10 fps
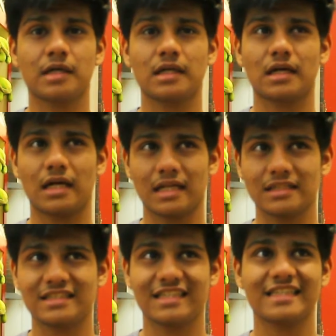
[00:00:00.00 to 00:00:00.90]
But
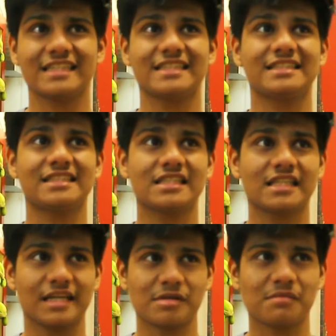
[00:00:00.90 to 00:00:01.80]
another thing is the cable